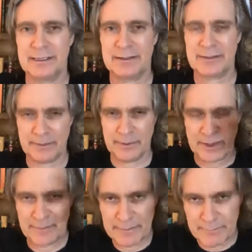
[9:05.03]
Right? We want
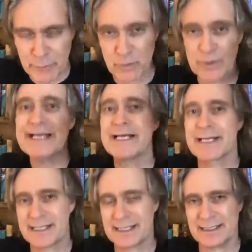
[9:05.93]
to be
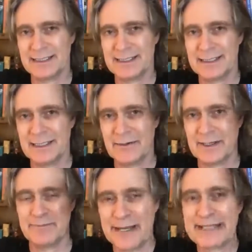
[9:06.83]
breathed,
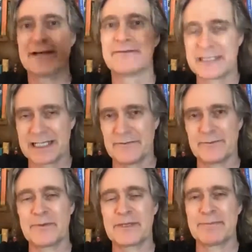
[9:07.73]
right, by love itself.
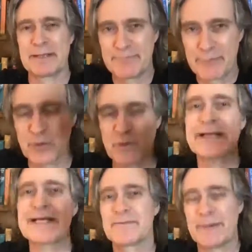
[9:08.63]
We want to be
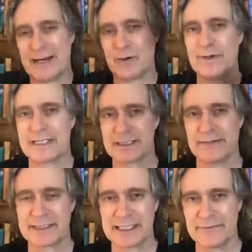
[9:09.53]
breathed by outrageous
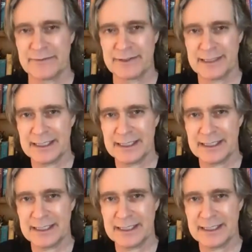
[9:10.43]
love itself.